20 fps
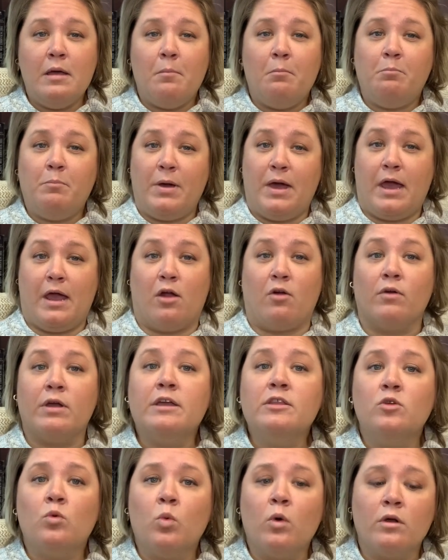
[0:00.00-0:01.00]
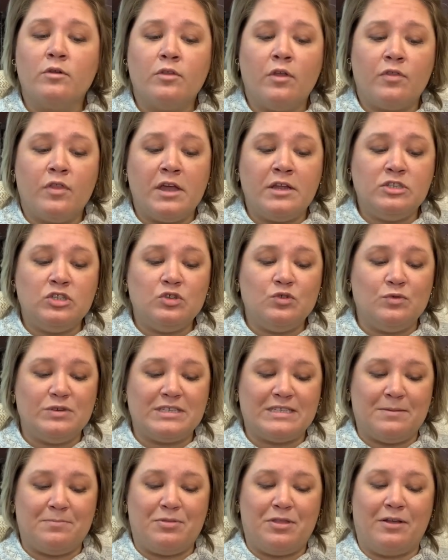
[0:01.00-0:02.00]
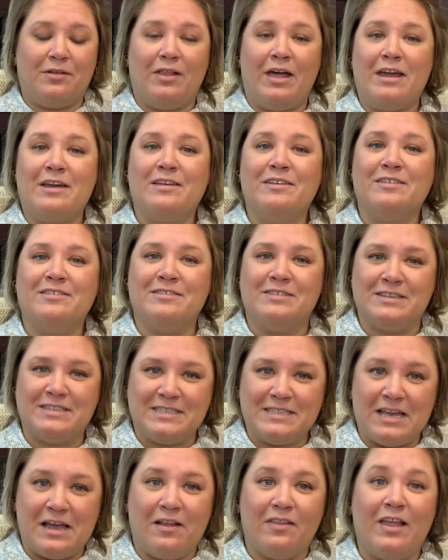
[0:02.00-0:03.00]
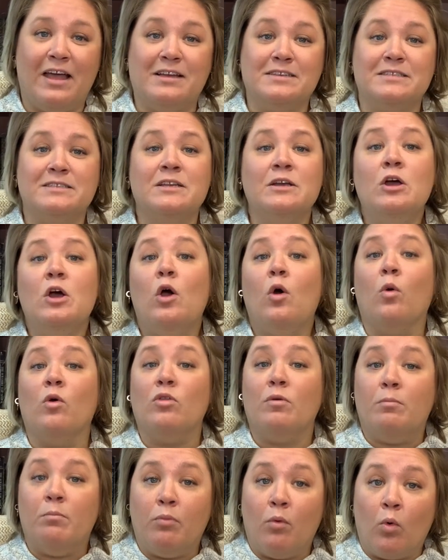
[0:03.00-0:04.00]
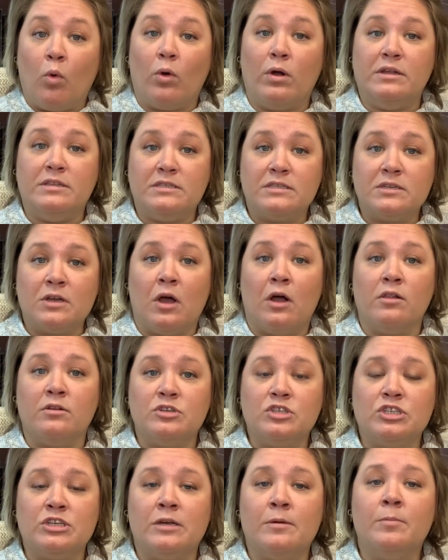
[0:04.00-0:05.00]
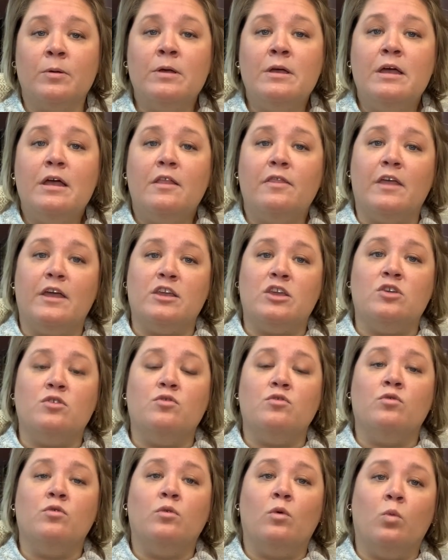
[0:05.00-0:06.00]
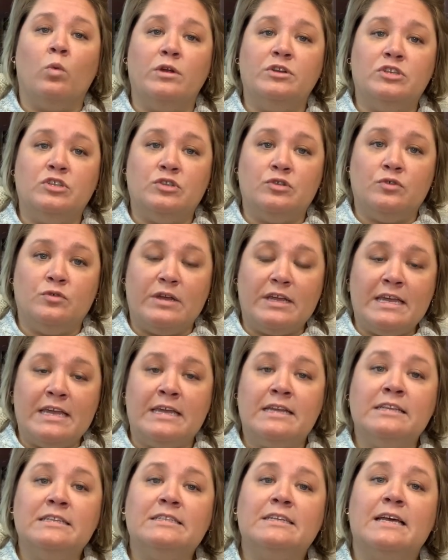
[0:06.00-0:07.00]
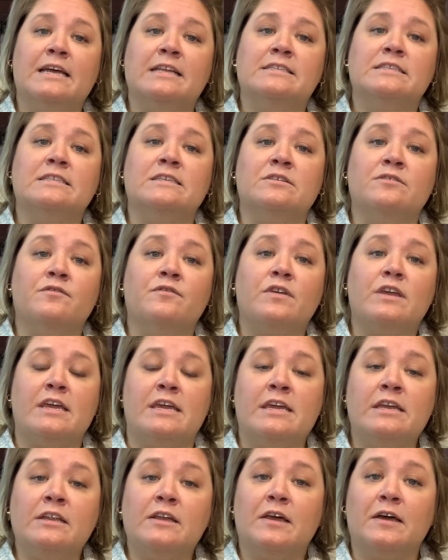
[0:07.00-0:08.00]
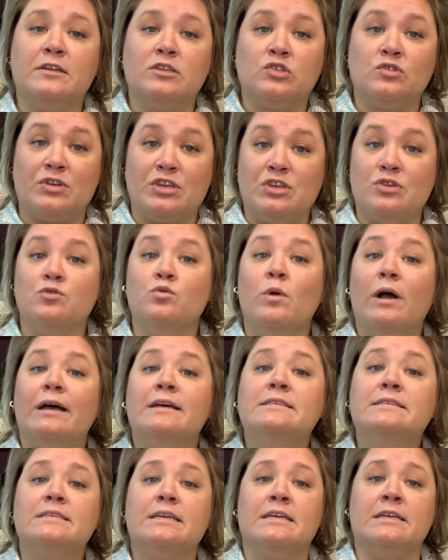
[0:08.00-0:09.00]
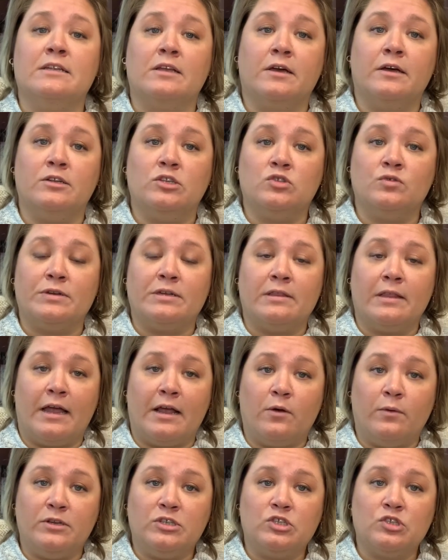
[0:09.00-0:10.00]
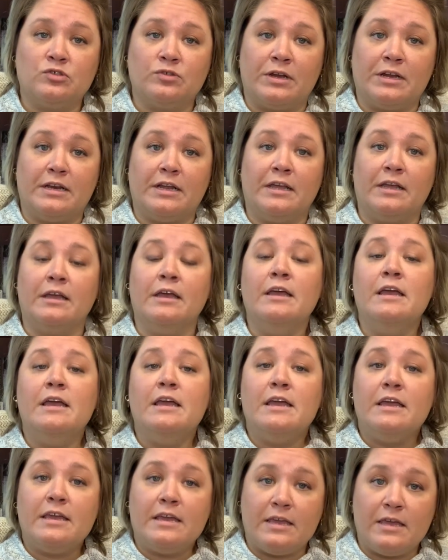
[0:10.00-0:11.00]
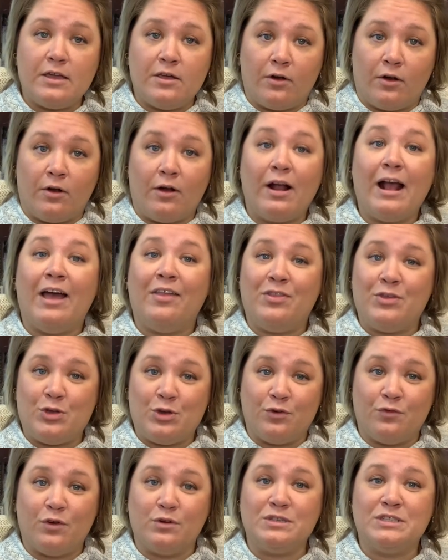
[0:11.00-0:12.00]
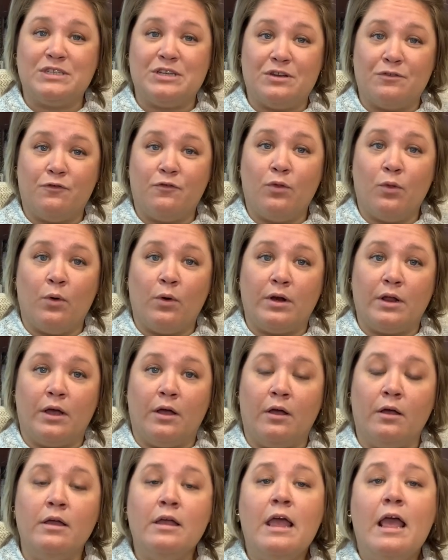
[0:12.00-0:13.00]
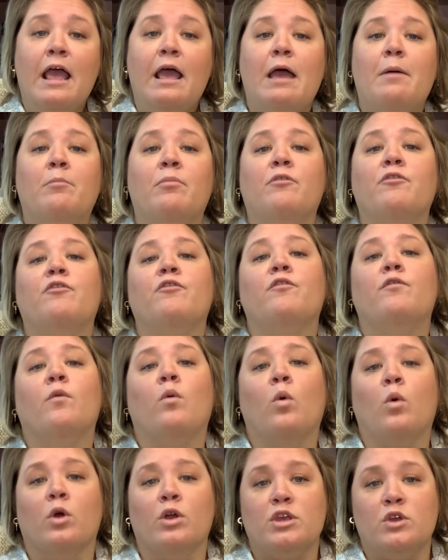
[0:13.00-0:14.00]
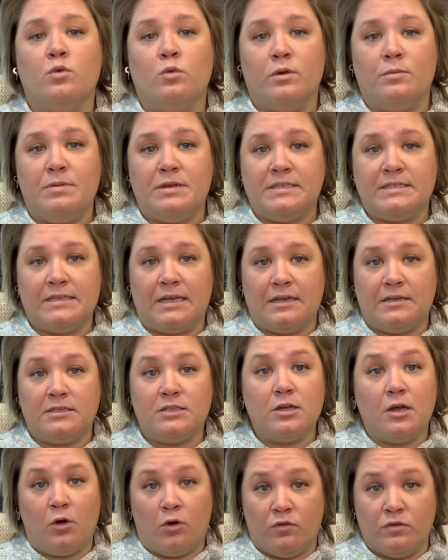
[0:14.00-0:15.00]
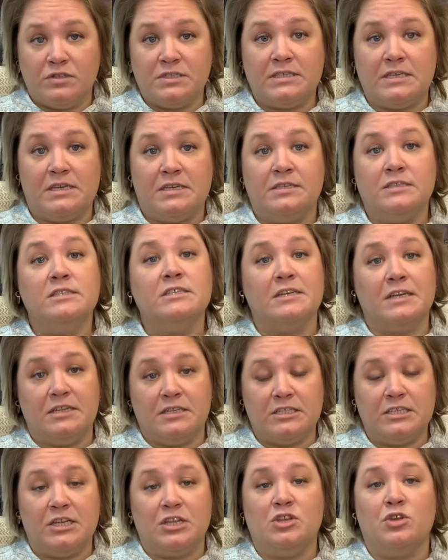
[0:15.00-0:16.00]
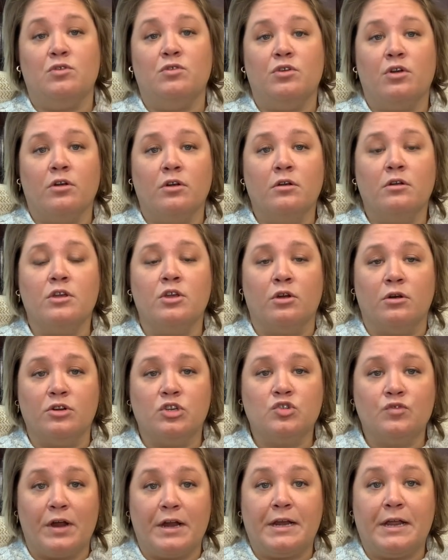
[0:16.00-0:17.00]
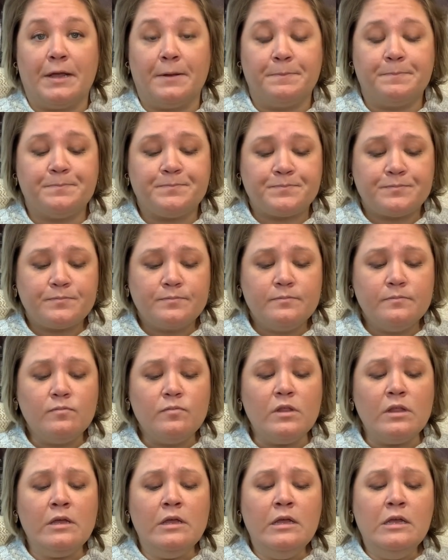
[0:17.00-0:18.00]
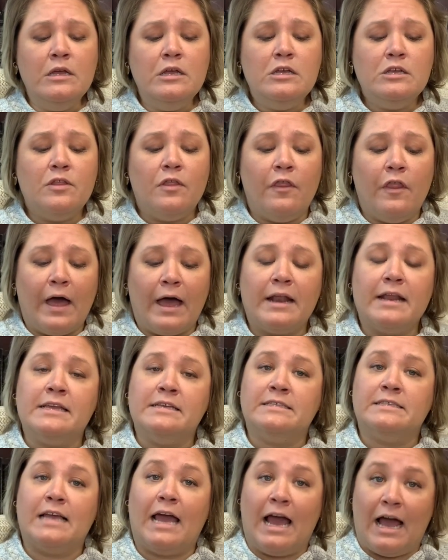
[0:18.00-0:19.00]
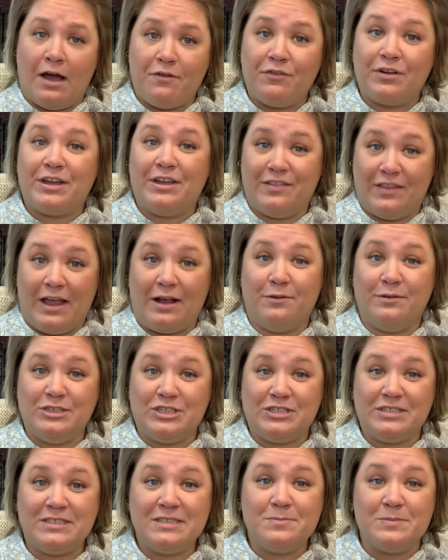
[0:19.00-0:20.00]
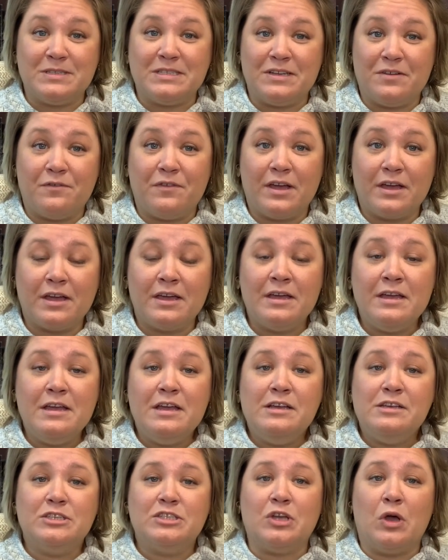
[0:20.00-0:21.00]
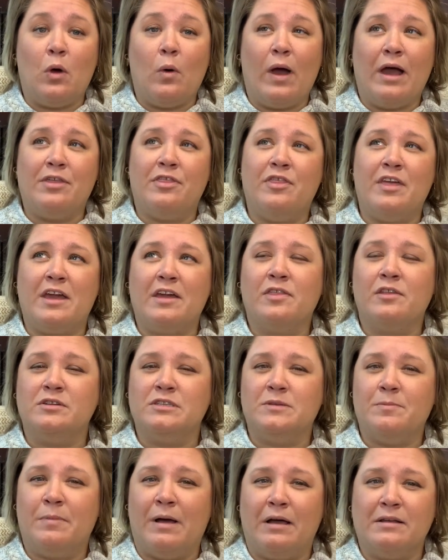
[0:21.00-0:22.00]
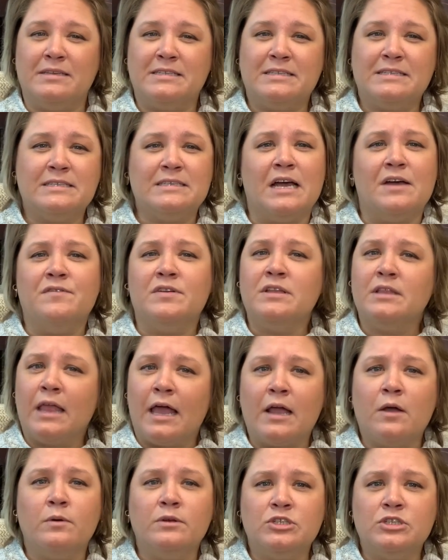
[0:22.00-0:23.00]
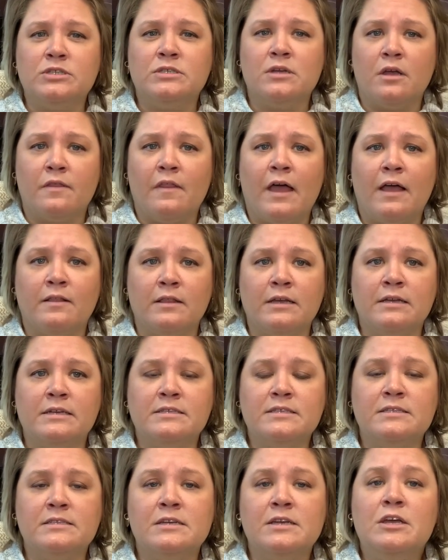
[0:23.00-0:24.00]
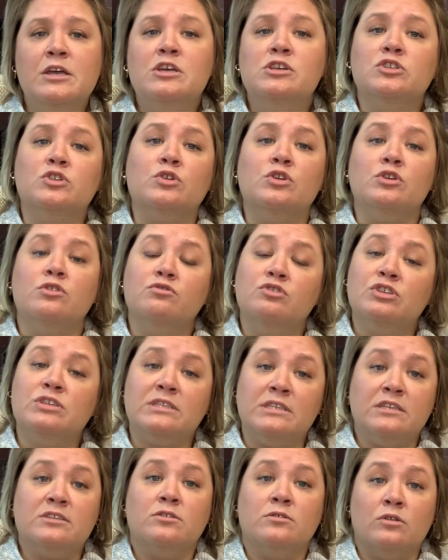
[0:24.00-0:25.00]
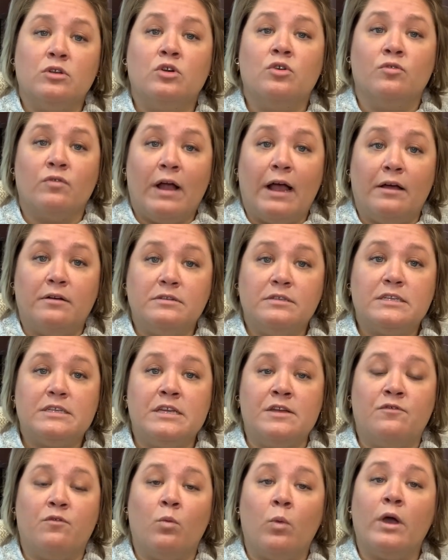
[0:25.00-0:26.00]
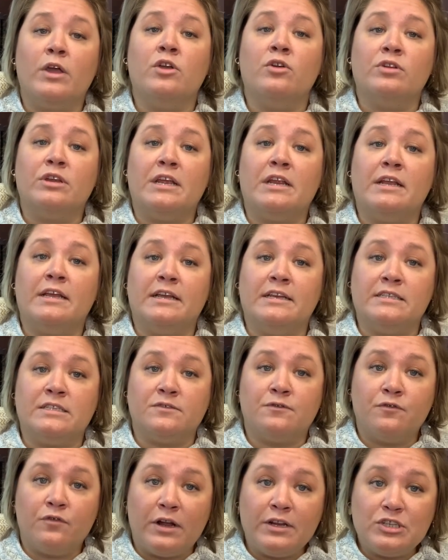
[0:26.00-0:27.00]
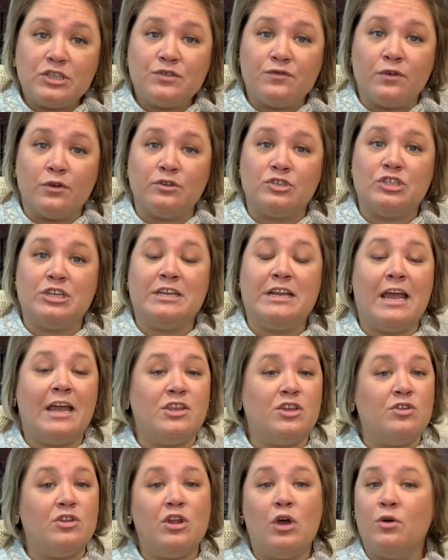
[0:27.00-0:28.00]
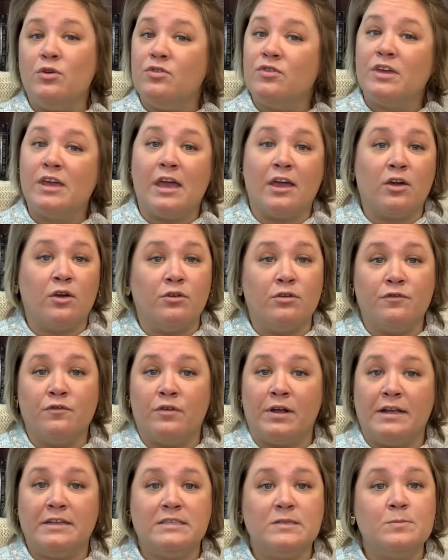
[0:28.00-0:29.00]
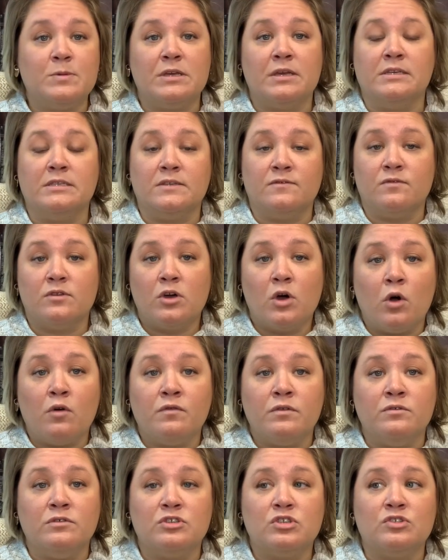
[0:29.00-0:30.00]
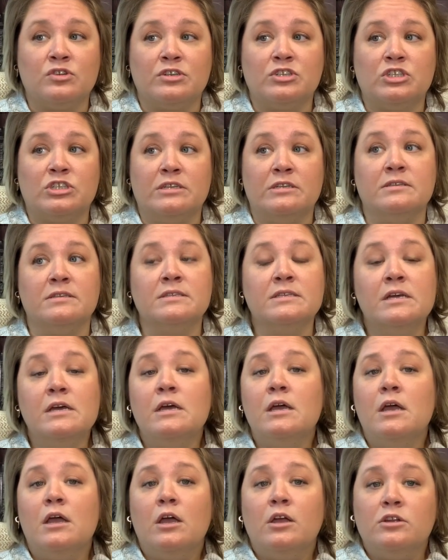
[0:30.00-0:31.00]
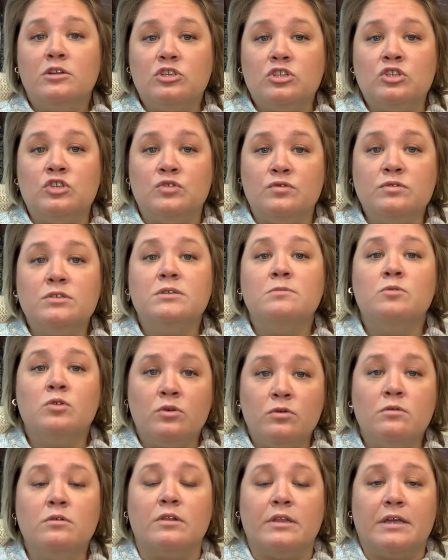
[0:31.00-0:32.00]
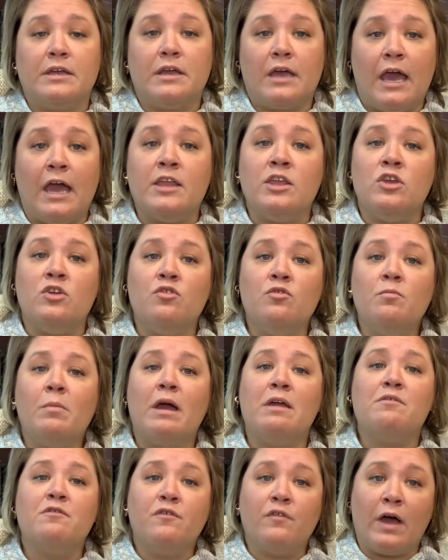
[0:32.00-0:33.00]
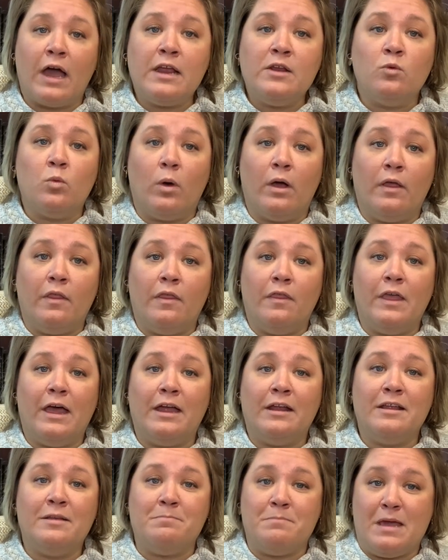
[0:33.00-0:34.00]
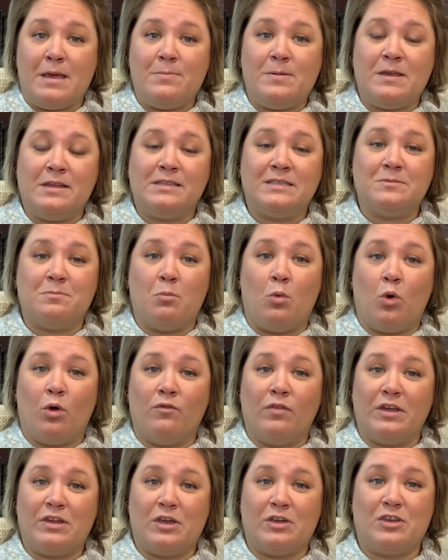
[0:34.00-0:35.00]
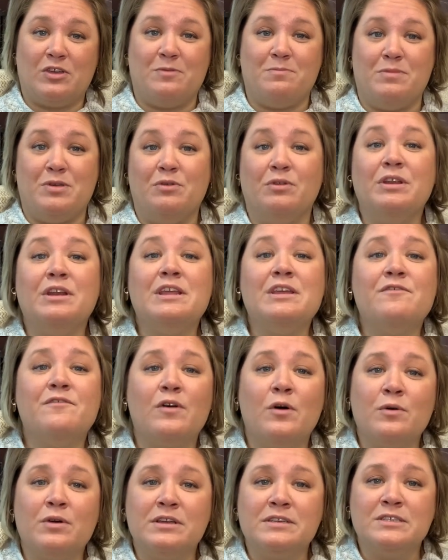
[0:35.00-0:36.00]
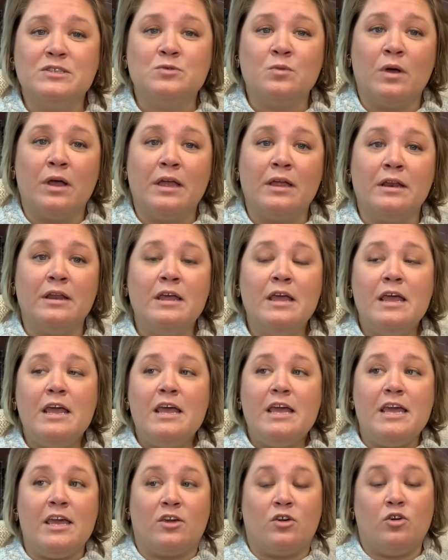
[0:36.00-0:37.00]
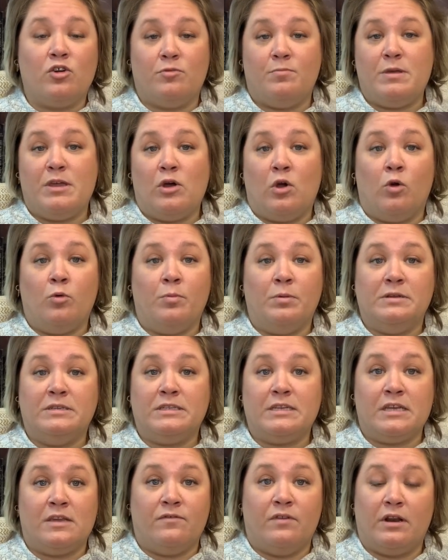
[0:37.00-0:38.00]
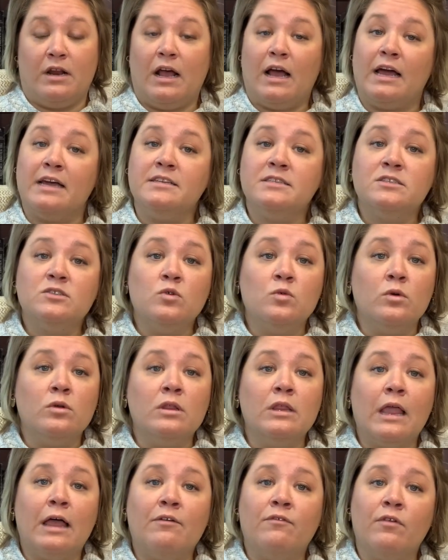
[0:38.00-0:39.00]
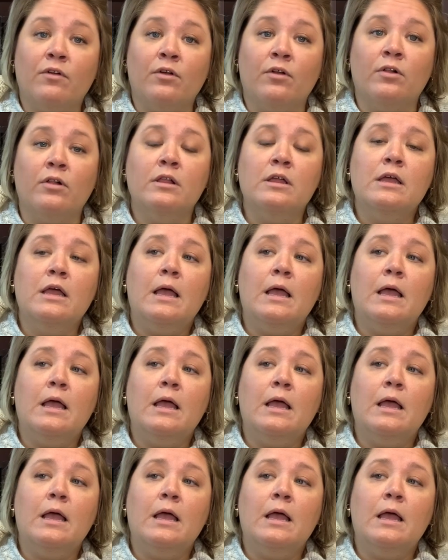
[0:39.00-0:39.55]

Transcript: pairing the work that they do with something like the CLS or the Boren Scholarship, that you would do intensive in-country, US in-country language training here at the University of Florida before you would be sent overseas to continue your training. That is African languages specific. So I think there's about 7 languages on that list. So you just need to look around. If what you're needing is a French version and you can't go to France because of the COVID restrictions, do some Googling and you might find one that maybe it's more of like a community focused one. It could be open to even high school level.